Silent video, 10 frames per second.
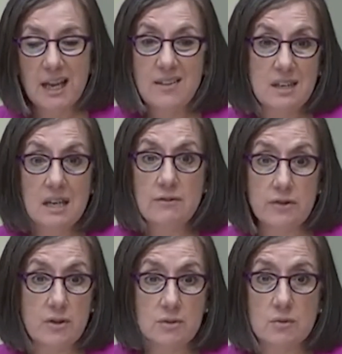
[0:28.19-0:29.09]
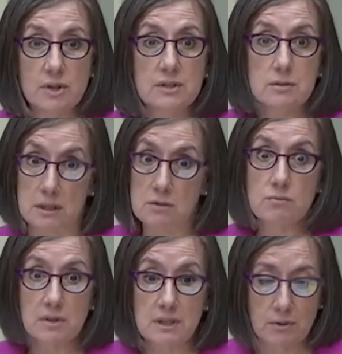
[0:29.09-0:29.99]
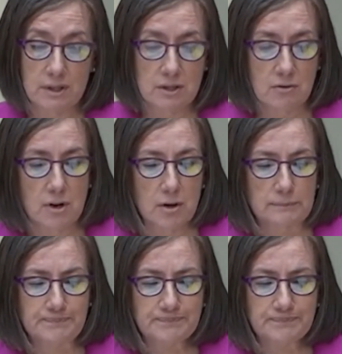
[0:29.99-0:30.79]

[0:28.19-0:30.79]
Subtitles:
the need for those workers is really going to grow.